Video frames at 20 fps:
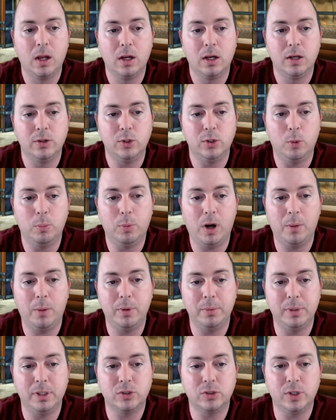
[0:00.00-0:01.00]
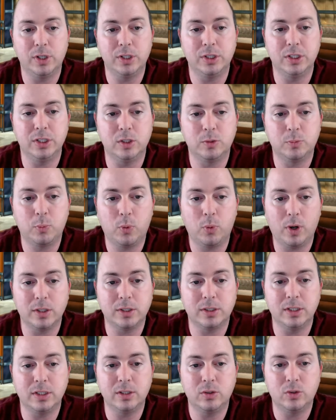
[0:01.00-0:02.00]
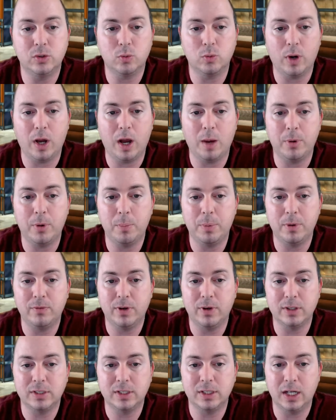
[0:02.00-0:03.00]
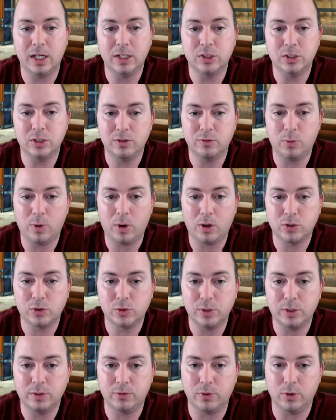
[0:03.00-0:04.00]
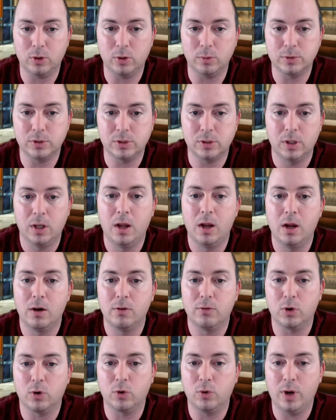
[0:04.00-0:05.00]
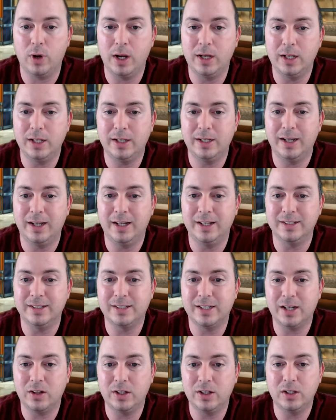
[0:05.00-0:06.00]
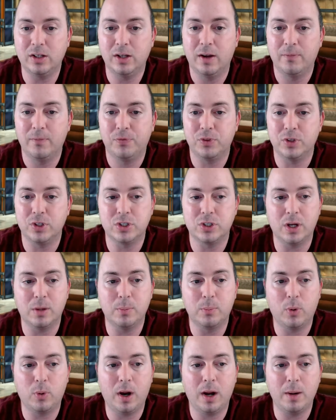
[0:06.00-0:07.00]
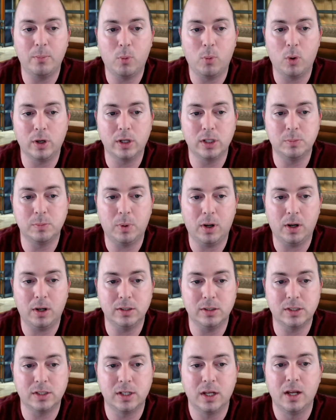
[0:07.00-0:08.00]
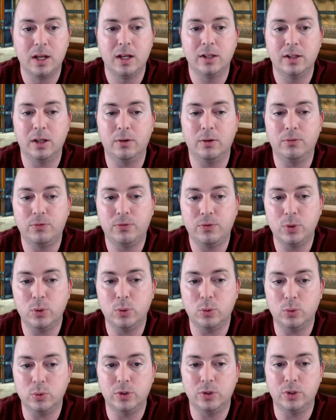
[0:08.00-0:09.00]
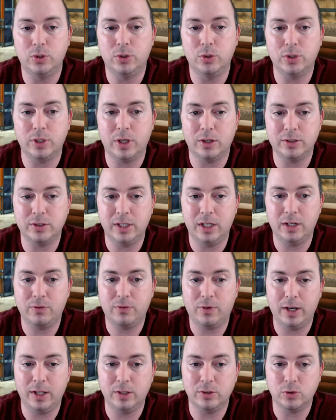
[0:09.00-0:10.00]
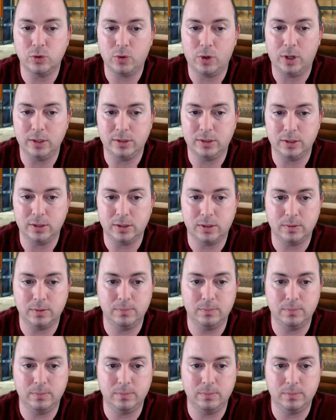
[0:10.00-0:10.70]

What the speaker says: The Obama administration is pressing to wrap up investigations of Wall Street firms for creating and selling the subprime mortgage bonds that fueled the 2008 financial crisis.